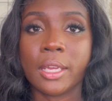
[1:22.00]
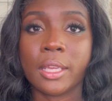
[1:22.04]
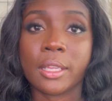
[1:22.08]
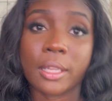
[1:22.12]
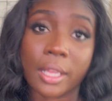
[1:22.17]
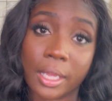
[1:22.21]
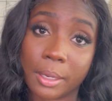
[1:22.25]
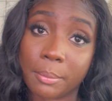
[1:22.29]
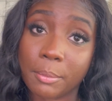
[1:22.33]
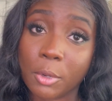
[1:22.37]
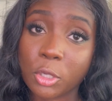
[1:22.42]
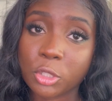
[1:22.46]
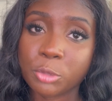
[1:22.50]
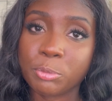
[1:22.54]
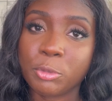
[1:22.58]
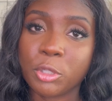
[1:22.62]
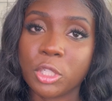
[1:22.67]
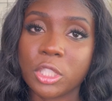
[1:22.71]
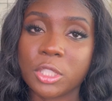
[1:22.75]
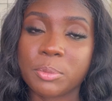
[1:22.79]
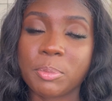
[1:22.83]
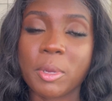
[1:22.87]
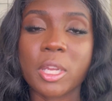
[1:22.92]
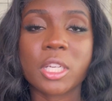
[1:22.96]
like most beauty
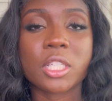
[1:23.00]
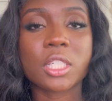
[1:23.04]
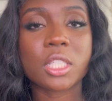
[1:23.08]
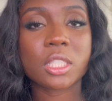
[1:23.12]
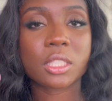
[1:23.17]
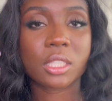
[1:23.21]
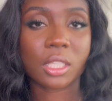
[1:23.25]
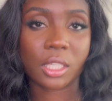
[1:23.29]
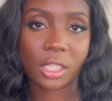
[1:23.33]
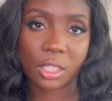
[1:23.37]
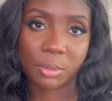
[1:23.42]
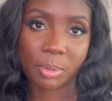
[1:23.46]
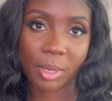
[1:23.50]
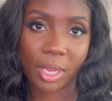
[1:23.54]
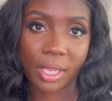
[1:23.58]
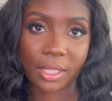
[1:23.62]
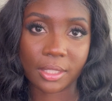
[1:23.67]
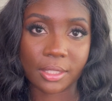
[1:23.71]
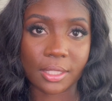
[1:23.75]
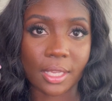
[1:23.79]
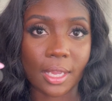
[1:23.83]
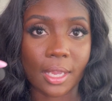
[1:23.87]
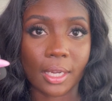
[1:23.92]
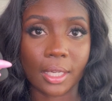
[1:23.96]
sponges, it
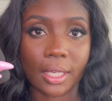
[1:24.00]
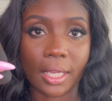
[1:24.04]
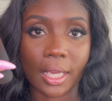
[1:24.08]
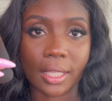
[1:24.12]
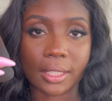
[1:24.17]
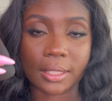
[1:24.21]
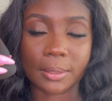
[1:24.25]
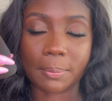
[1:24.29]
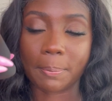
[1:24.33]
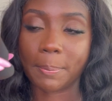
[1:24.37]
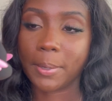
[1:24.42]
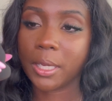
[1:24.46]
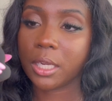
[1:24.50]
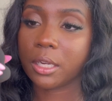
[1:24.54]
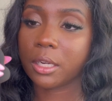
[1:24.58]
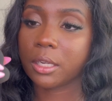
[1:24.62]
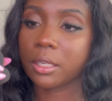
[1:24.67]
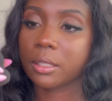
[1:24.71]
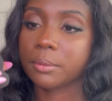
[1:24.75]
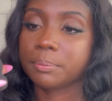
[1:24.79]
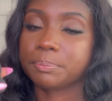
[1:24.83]
expands and gets bigger.